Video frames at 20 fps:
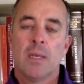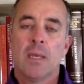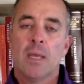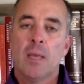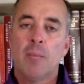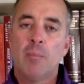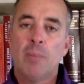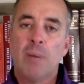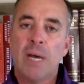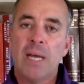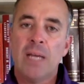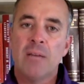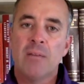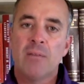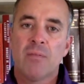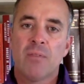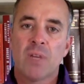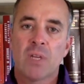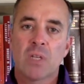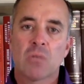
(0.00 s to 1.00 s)
A
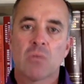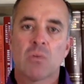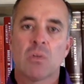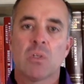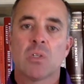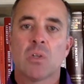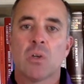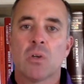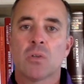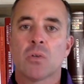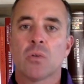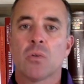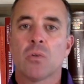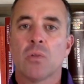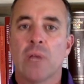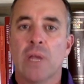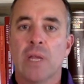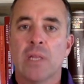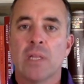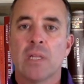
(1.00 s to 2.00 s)
Biden victory is also
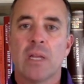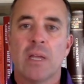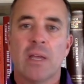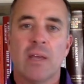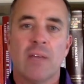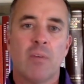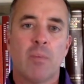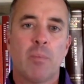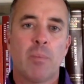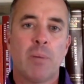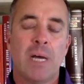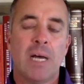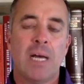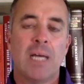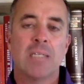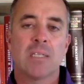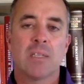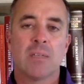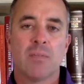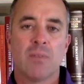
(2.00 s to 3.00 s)
likely to have a
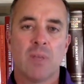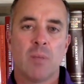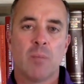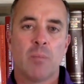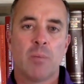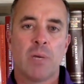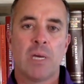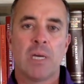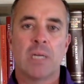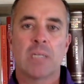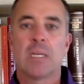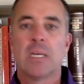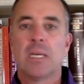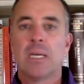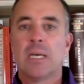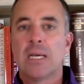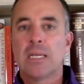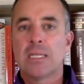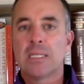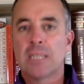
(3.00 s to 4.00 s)
positive impact
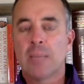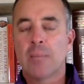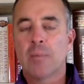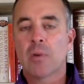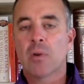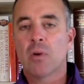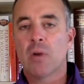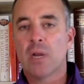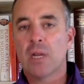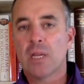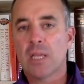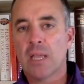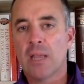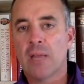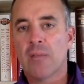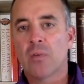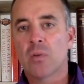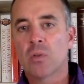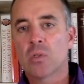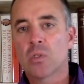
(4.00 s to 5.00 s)
on Democratic
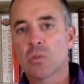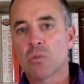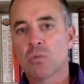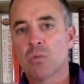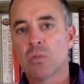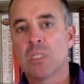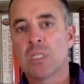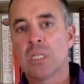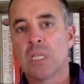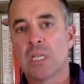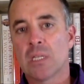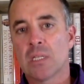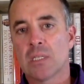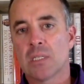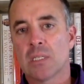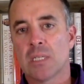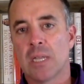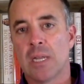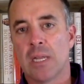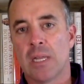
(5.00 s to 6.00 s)
efforts to retake the
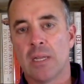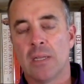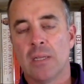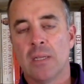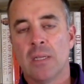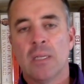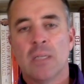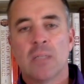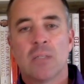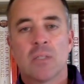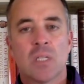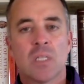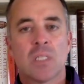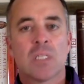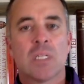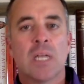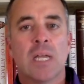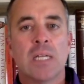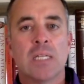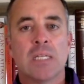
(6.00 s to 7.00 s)
Senate.
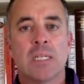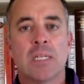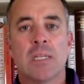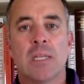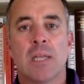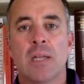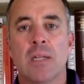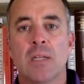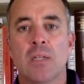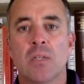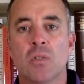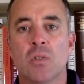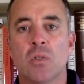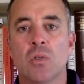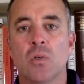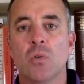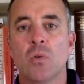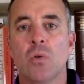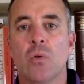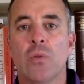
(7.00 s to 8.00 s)
Since
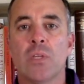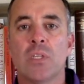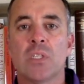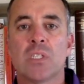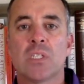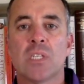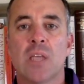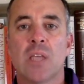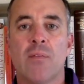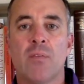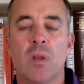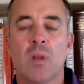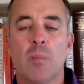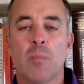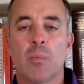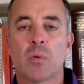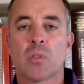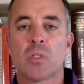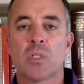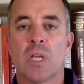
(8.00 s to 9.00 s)
1992, only
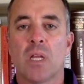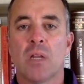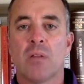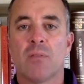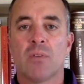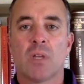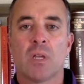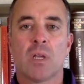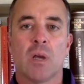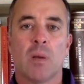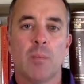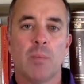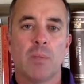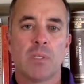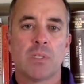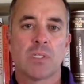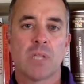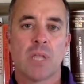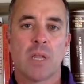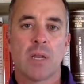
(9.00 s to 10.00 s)
70% of
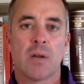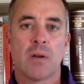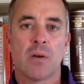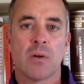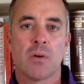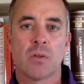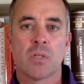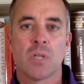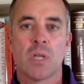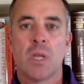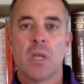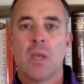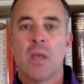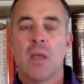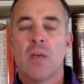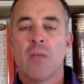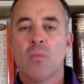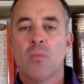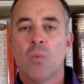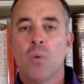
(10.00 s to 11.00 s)
incumbent senators
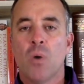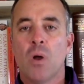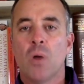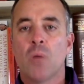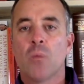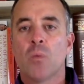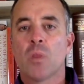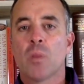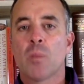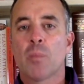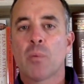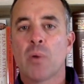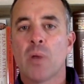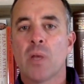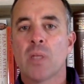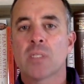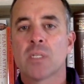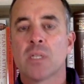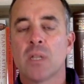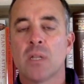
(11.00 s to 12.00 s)
have won when the
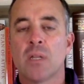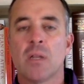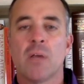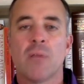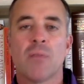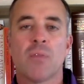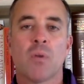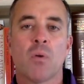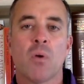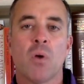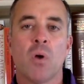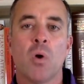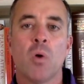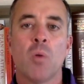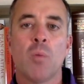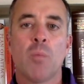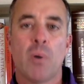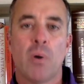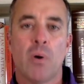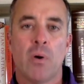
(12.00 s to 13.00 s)
president of their
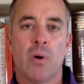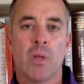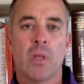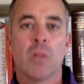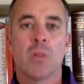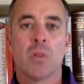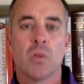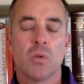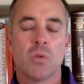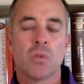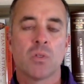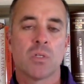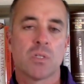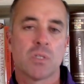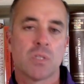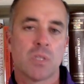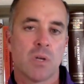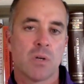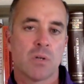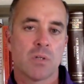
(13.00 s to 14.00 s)
own party loses
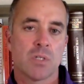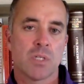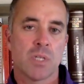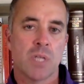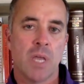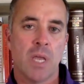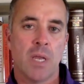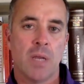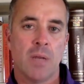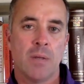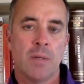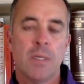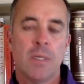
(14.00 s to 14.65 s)
their state.